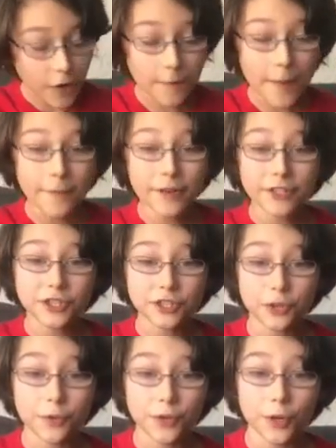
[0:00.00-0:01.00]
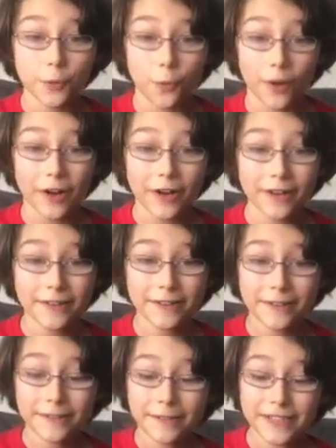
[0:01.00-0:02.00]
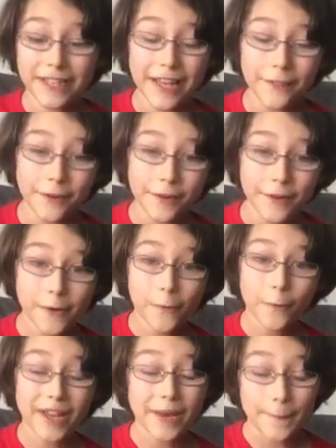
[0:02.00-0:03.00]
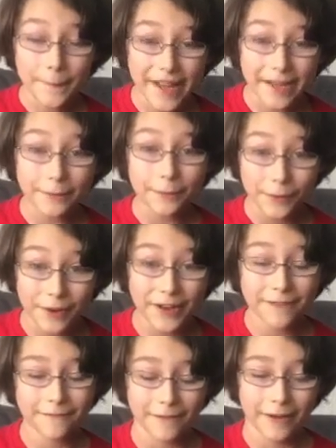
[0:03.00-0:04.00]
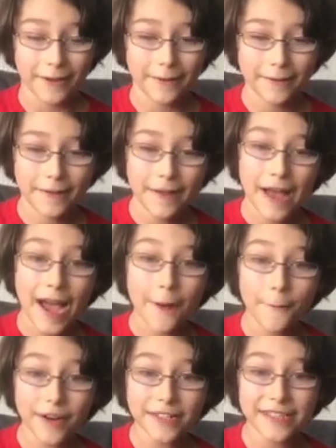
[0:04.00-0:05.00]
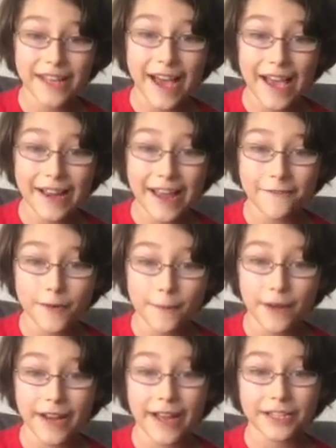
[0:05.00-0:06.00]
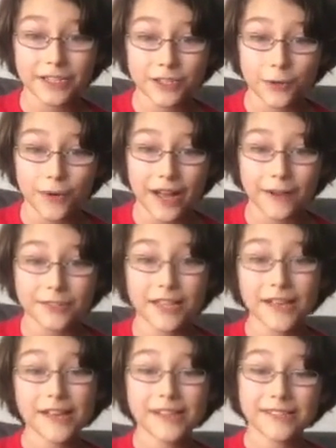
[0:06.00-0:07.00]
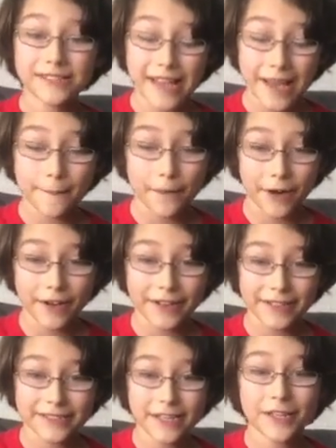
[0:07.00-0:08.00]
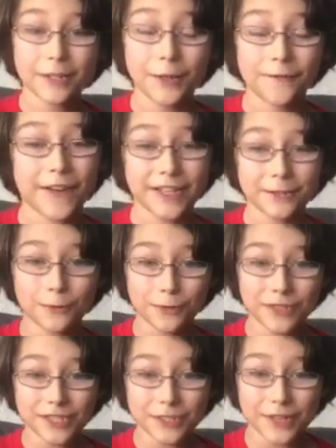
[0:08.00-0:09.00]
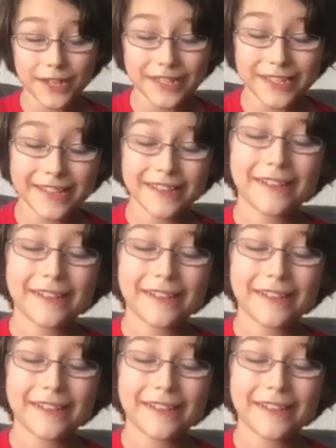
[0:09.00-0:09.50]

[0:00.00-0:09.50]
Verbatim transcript: Remember to show your work. Together, we can make learning fun. I want to say hi to everybody at SoCal's San Marcos Unified School District